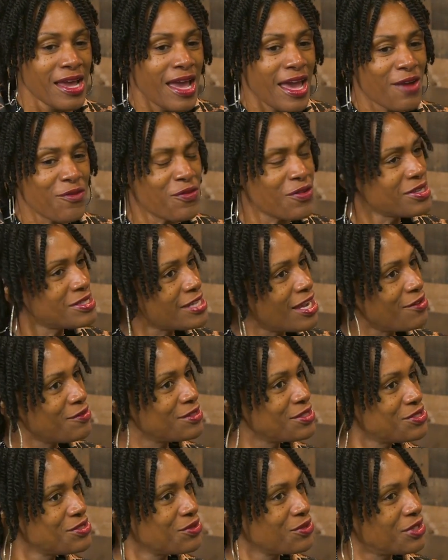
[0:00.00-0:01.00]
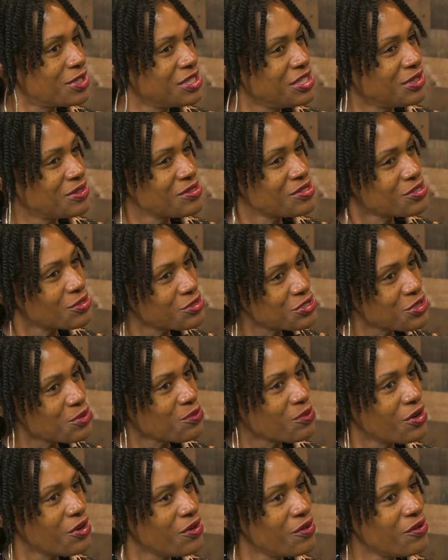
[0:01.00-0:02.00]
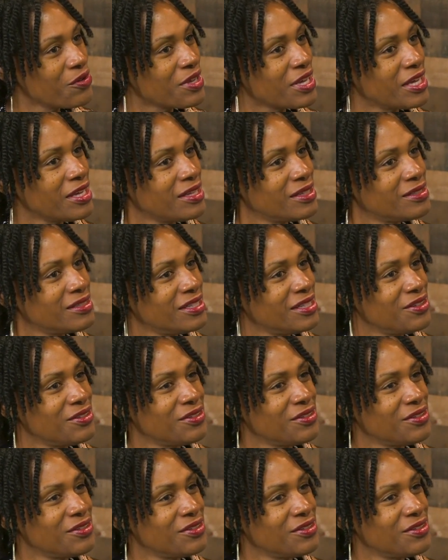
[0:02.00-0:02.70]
At first I was doing, social work and,